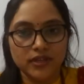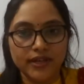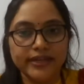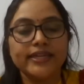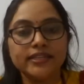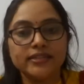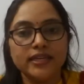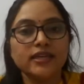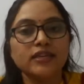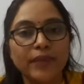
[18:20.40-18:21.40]
It is
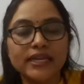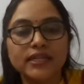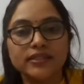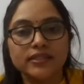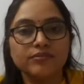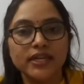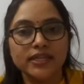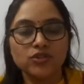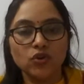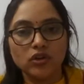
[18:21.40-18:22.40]
in medical term, it is
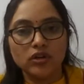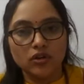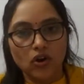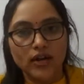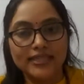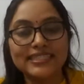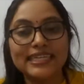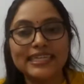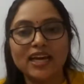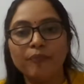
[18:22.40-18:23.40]
called as
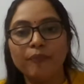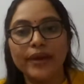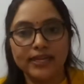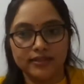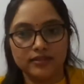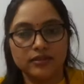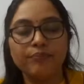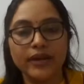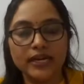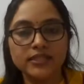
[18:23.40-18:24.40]
tinea pedis.
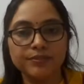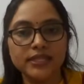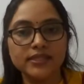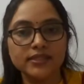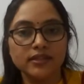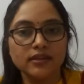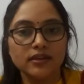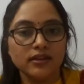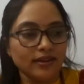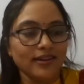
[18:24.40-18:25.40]
Pedis means
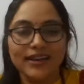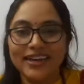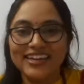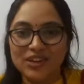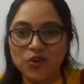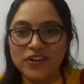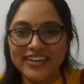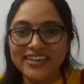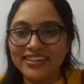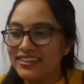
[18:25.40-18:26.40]
like
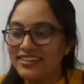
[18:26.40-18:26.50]
involving